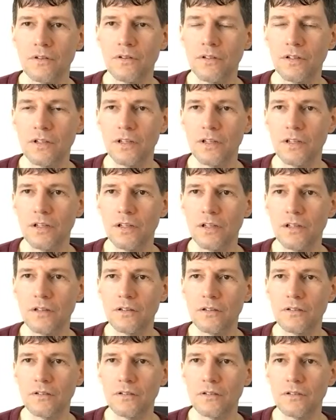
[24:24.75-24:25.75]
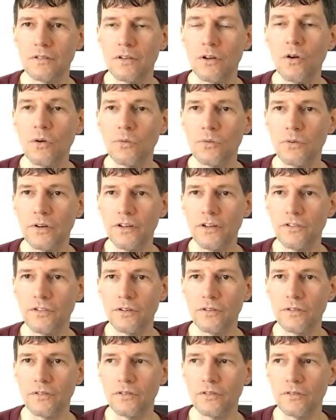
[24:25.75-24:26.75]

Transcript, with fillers: the the whole region.